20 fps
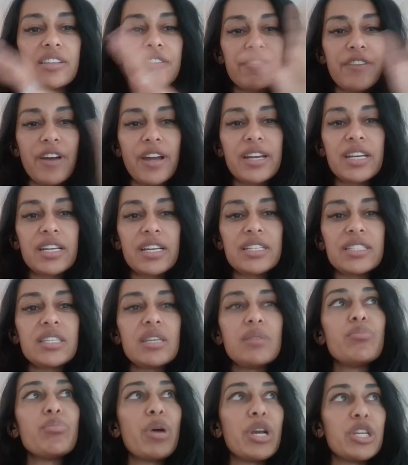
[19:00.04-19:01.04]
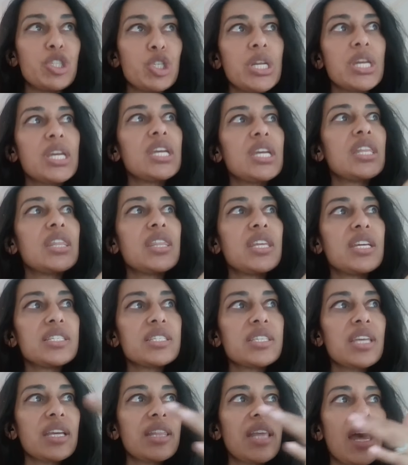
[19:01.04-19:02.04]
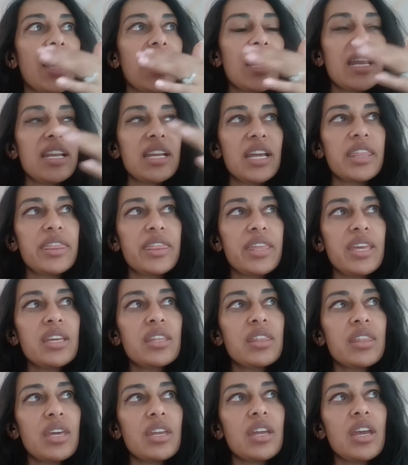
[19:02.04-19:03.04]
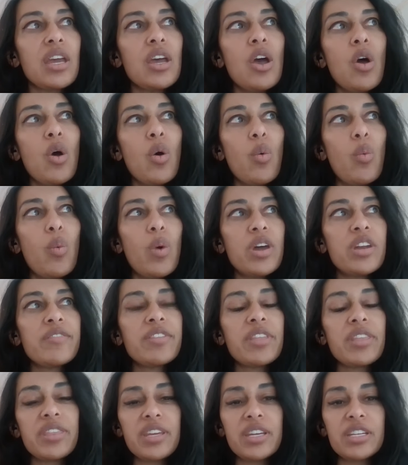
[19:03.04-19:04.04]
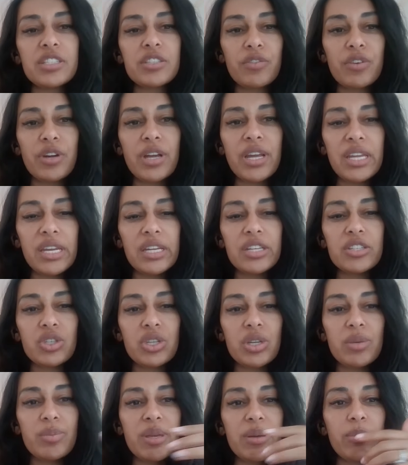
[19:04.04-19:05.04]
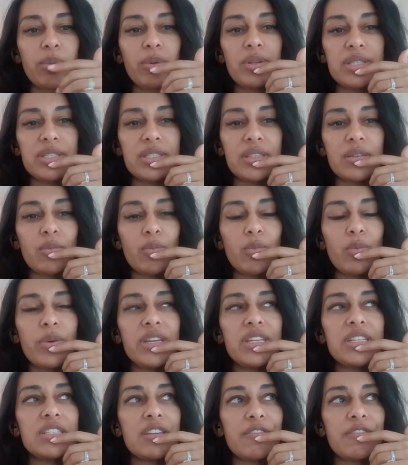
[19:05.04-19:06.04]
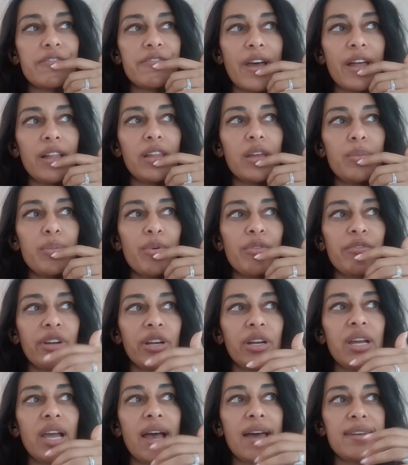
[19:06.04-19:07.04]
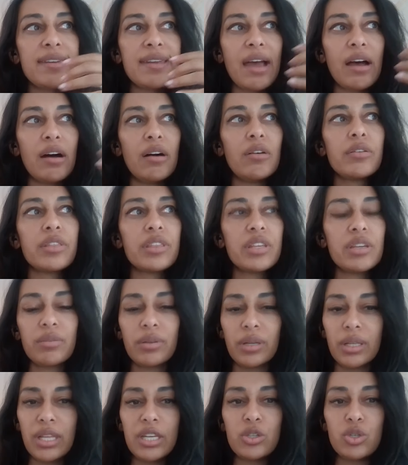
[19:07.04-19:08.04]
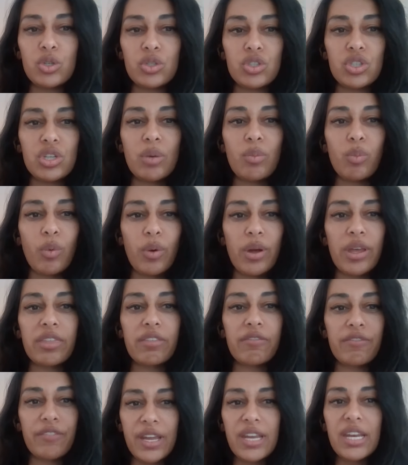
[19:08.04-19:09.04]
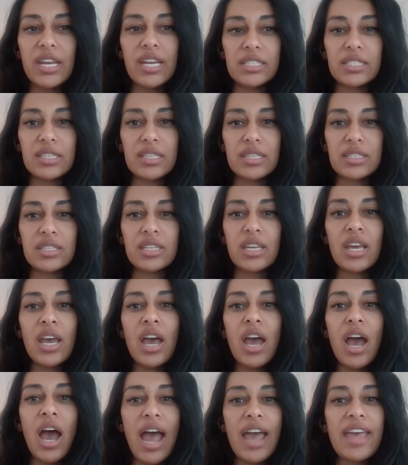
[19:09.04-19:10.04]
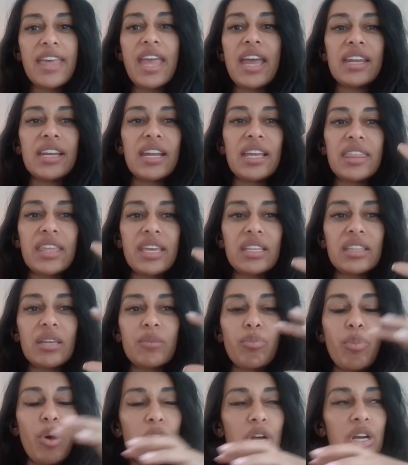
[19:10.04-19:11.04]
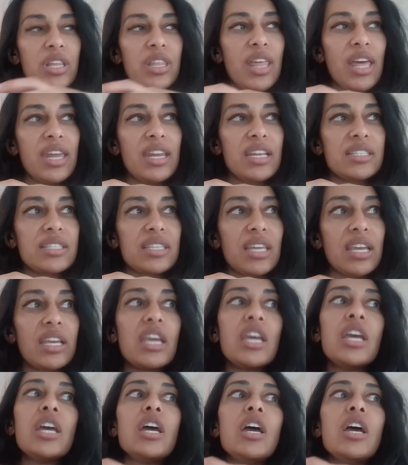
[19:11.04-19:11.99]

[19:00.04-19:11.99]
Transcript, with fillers: to finance and budgeting and things like that. And I think that one of the things for ADHD people is we develop a very unhealthy relationship with finances. I think that part of that is like,